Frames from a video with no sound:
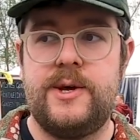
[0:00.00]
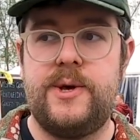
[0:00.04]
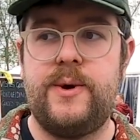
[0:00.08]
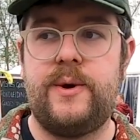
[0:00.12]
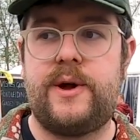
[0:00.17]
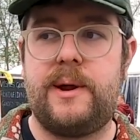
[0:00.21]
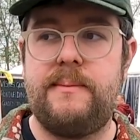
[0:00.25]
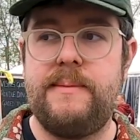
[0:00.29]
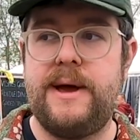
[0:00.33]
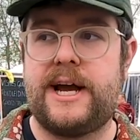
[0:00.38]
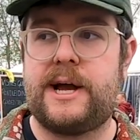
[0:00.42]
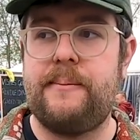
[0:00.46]
you
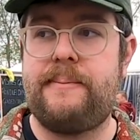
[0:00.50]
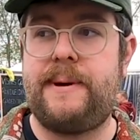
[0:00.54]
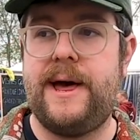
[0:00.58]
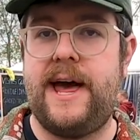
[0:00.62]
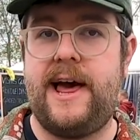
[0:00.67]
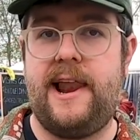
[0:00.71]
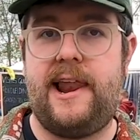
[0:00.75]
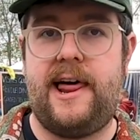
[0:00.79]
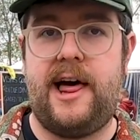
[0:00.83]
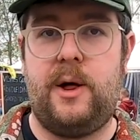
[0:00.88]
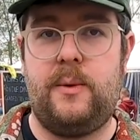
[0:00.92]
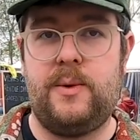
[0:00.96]
can make a
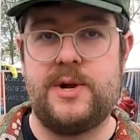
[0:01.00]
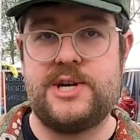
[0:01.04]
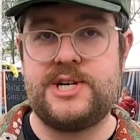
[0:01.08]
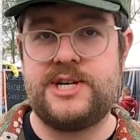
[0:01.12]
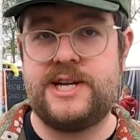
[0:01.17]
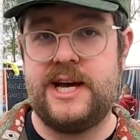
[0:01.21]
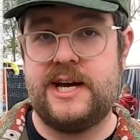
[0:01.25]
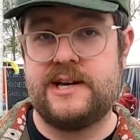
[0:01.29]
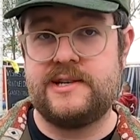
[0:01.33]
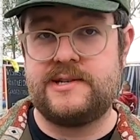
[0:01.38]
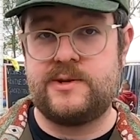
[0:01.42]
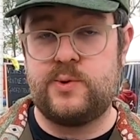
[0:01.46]
pale ale which
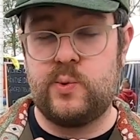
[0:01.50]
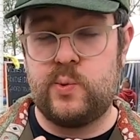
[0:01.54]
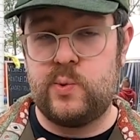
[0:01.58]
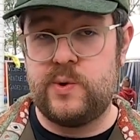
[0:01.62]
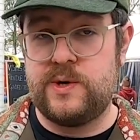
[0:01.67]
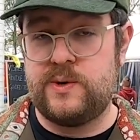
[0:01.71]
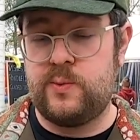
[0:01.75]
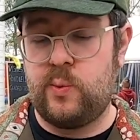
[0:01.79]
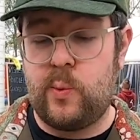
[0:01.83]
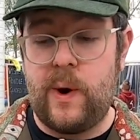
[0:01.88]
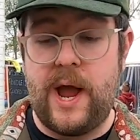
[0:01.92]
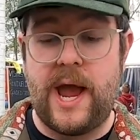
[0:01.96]
tastes
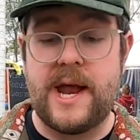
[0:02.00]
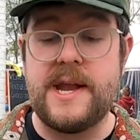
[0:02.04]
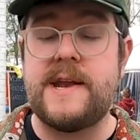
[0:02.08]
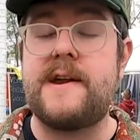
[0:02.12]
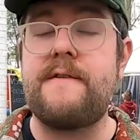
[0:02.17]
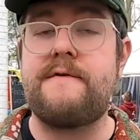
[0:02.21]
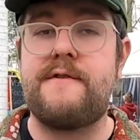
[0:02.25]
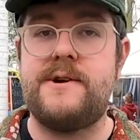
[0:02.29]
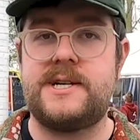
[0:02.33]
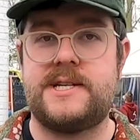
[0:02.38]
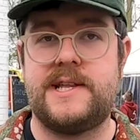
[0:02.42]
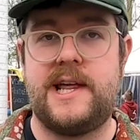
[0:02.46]
way
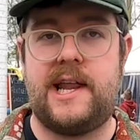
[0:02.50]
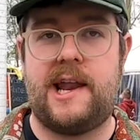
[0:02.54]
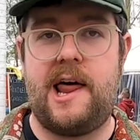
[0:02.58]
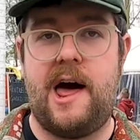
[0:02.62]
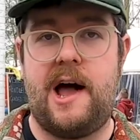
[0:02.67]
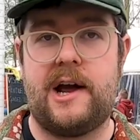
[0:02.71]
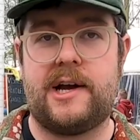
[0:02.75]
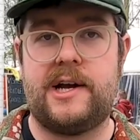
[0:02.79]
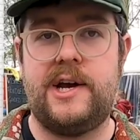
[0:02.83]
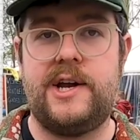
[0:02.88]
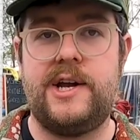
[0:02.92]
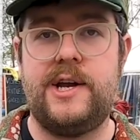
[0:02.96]
different to that
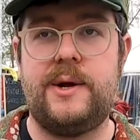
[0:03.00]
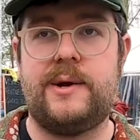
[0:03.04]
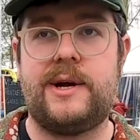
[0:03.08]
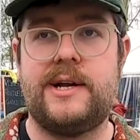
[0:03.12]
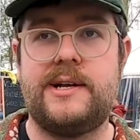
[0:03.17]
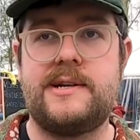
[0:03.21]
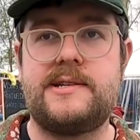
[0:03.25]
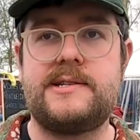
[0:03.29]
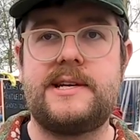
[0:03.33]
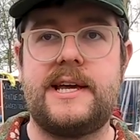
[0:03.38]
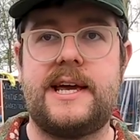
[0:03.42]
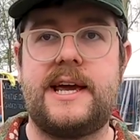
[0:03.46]
lager, and you
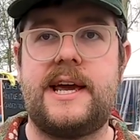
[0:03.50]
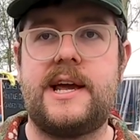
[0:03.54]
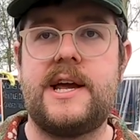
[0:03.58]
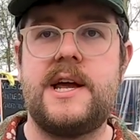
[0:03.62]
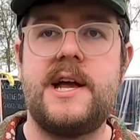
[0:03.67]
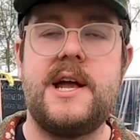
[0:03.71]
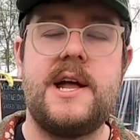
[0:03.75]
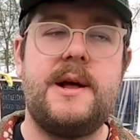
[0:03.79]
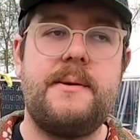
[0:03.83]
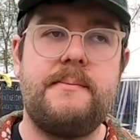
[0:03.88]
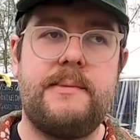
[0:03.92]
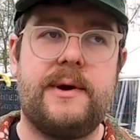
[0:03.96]
can see,
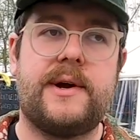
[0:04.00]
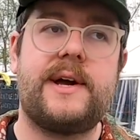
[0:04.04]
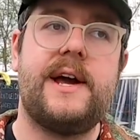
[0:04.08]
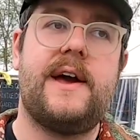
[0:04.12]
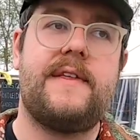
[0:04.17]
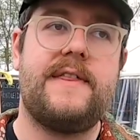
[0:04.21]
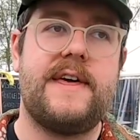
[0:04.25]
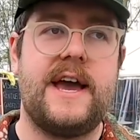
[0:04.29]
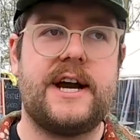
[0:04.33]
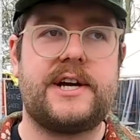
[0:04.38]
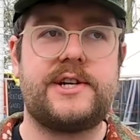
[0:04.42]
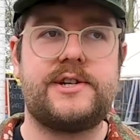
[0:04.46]

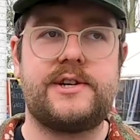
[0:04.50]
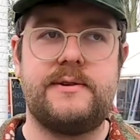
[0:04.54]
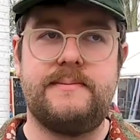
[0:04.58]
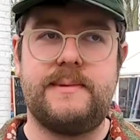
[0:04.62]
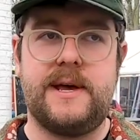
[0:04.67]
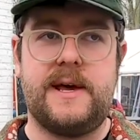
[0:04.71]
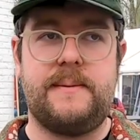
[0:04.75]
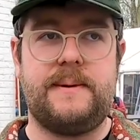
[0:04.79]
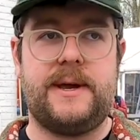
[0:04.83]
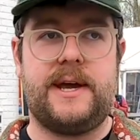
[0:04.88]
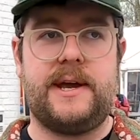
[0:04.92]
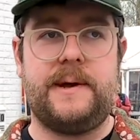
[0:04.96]
okay, the extra
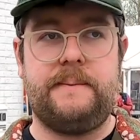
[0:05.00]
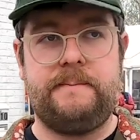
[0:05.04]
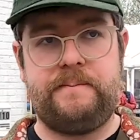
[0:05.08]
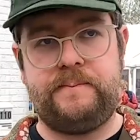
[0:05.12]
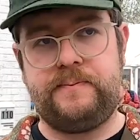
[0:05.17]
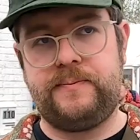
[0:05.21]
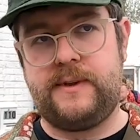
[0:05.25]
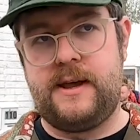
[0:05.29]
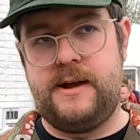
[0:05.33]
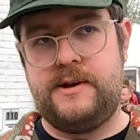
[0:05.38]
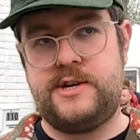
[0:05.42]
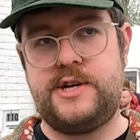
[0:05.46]
maybe
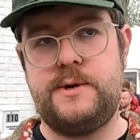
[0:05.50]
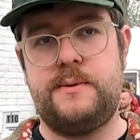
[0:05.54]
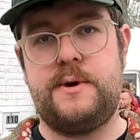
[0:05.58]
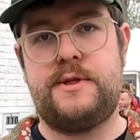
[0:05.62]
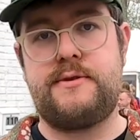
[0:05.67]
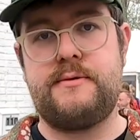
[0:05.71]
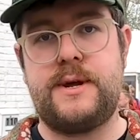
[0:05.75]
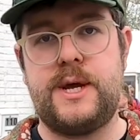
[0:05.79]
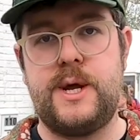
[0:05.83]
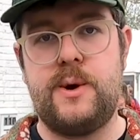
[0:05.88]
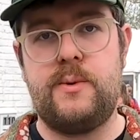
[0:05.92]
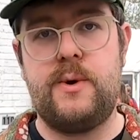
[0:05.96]
you know, two or
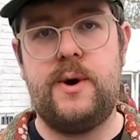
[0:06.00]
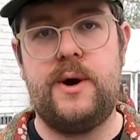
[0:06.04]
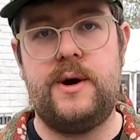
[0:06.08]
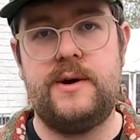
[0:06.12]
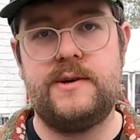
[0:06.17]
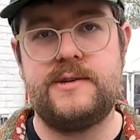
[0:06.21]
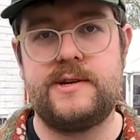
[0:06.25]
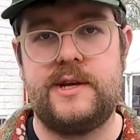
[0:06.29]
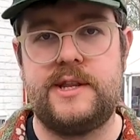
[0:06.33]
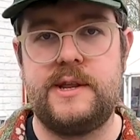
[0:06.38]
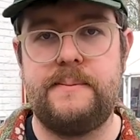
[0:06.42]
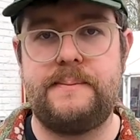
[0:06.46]
three
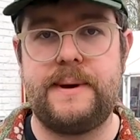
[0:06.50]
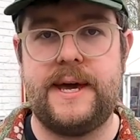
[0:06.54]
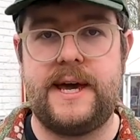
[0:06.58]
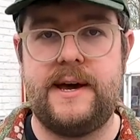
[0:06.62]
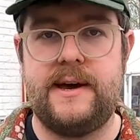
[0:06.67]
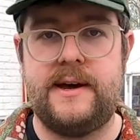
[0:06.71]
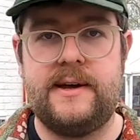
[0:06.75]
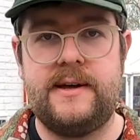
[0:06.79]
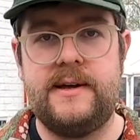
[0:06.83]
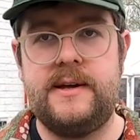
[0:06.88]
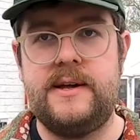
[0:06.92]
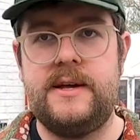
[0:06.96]
euros on the
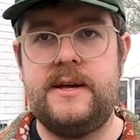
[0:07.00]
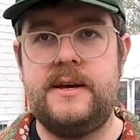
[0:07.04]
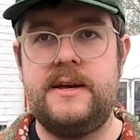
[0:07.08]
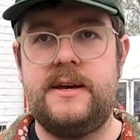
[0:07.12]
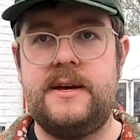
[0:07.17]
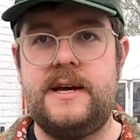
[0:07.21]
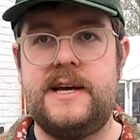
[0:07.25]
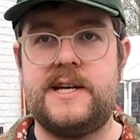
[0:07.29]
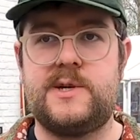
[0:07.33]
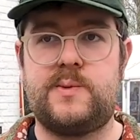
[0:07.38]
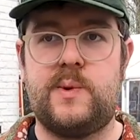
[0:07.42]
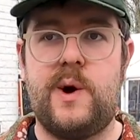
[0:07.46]
beer
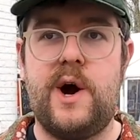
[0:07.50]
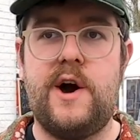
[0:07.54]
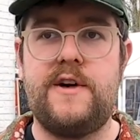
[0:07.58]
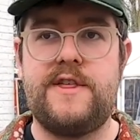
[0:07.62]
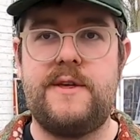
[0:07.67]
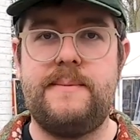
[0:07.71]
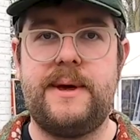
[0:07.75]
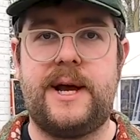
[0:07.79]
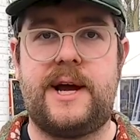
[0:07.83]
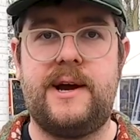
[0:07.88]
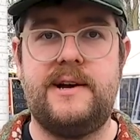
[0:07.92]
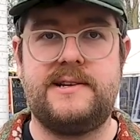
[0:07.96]
is worth
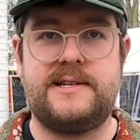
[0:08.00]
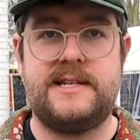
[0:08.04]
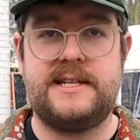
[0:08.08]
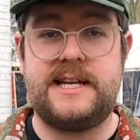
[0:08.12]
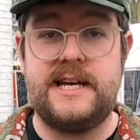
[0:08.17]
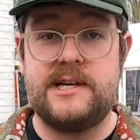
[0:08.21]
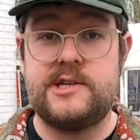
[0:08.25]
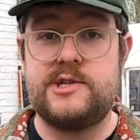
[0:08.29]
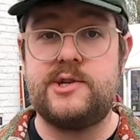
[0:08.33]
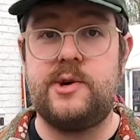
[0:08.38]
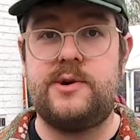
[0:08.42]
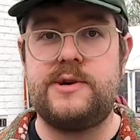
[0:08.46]
it because it
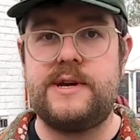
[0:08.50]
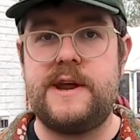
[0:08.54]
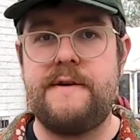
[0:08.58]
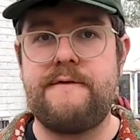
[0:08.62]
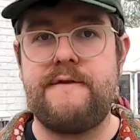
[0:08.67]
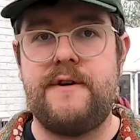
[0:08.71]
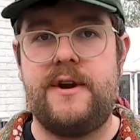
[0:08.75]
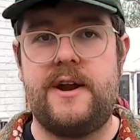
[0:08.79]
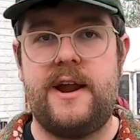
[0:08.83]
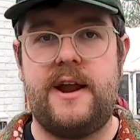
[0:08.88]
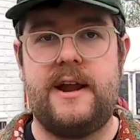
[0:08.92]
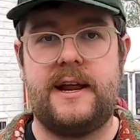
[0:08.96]
tastes so
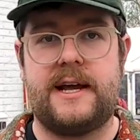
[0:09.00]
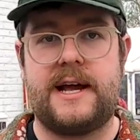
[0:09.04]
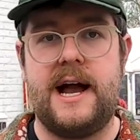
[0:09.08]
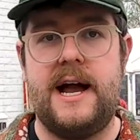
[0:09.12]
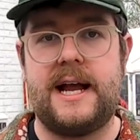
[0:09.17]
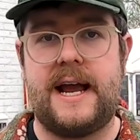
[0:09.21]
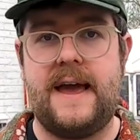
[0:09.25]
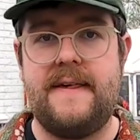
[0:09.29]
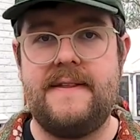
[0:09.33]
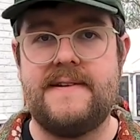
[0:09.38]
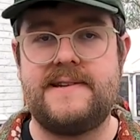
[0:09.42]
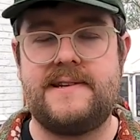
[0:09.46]
different, and I
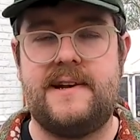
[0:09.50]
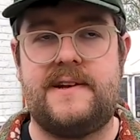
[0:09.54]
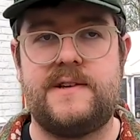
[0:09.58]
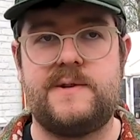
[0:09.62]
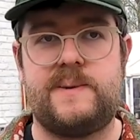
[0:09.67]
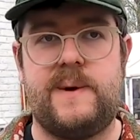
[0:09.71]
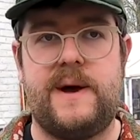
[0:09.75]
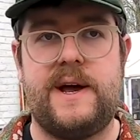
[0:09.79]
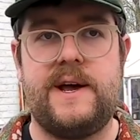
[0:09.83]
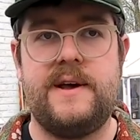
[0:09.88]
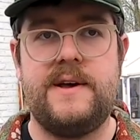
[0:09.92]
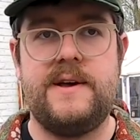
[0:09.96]
can't get this
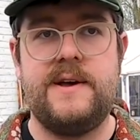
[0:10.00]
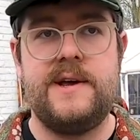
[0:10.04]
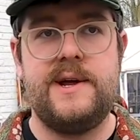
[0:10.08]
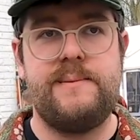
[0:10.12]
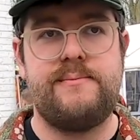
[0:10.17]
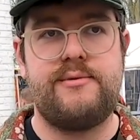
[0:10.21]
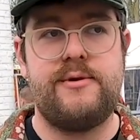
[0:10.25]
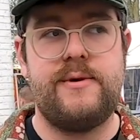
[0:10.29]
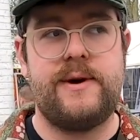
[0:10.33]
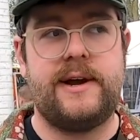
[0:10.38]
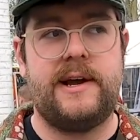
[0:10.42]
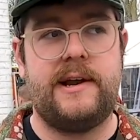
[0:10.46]
elsewhere.
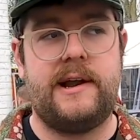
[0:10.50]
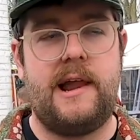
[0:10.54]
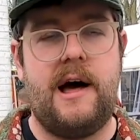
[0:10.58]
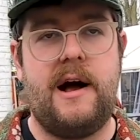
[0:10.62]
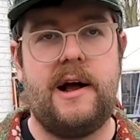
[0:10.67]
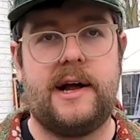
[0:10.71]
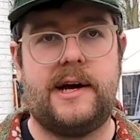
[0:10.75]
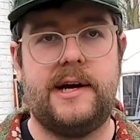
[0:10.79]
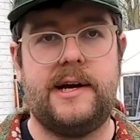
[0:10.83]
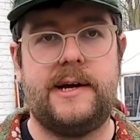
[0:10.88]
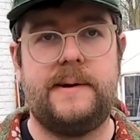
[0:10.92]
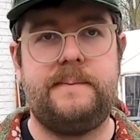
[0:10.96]
Brewing a
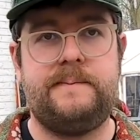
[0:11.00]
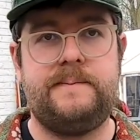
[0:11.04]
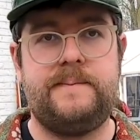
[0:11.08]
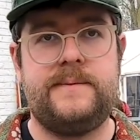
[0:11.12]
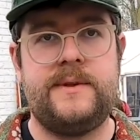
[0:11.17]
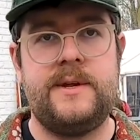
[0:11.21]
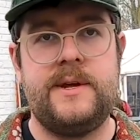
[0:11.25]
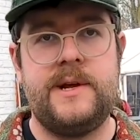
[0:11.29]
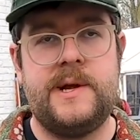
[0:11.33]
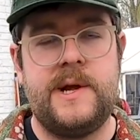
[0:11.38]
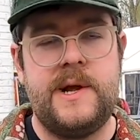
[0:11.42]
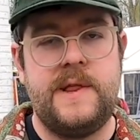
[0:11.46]
lager,
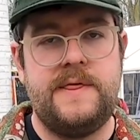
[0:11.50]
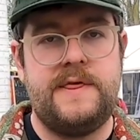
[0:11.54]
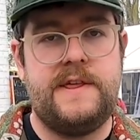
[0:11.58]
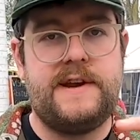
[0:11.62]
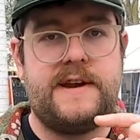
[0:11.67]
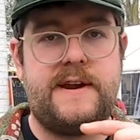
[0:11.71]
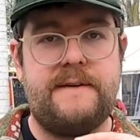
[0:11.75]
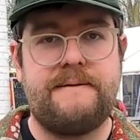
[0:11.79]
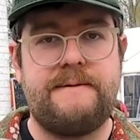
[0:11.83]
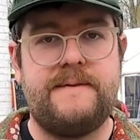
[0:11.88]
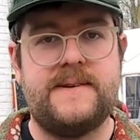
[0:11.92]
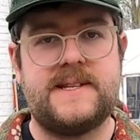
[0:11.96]
the
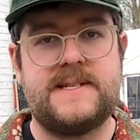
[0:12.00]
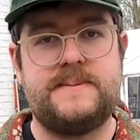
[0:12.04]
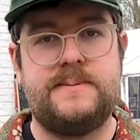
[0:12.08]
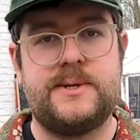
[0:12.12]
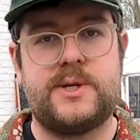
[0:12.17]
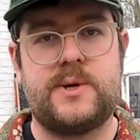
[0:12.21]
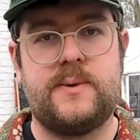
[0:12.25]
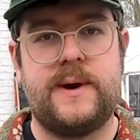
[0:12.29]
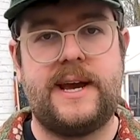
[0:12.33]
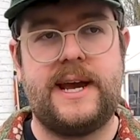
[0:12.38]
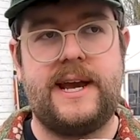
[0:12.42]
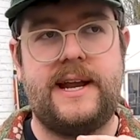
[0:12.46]
difference
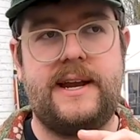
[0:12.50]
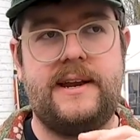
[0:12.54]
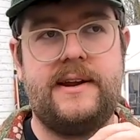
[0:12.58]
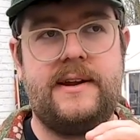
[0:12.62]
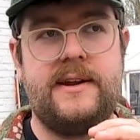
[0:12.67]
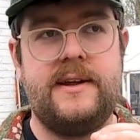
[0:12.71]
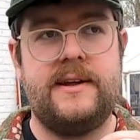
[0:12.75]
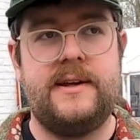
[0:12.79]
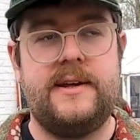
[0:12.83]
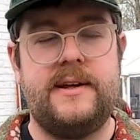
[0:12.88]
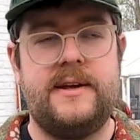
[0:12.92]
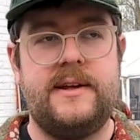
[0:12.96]
between